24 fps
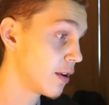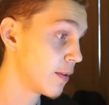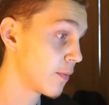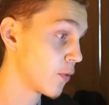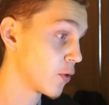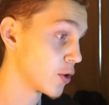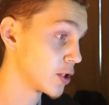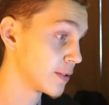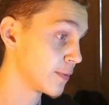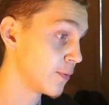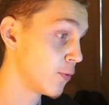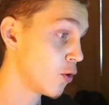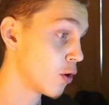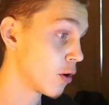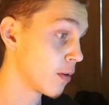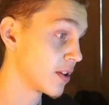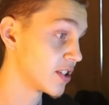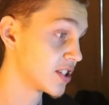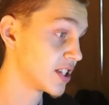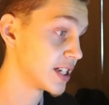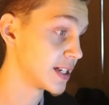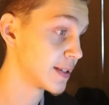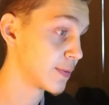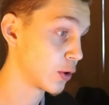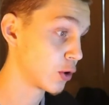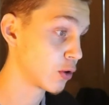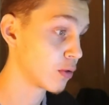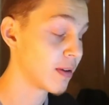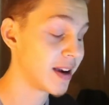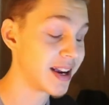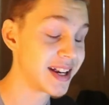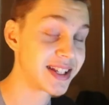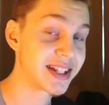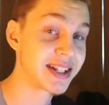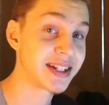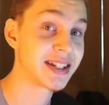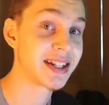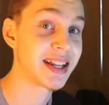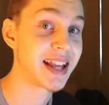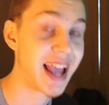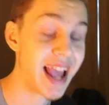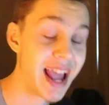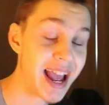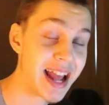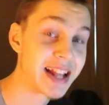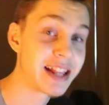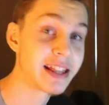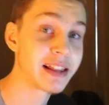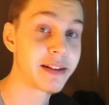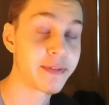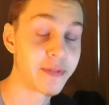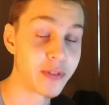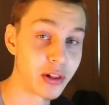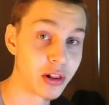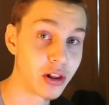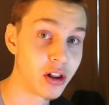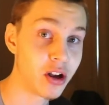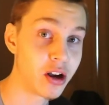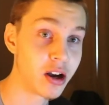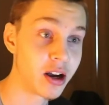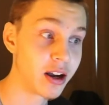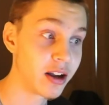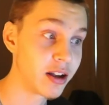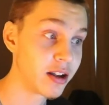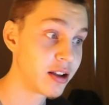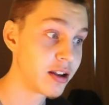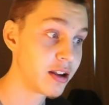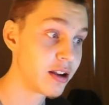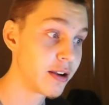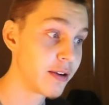verse four, where it says, for Christ is the end of the law,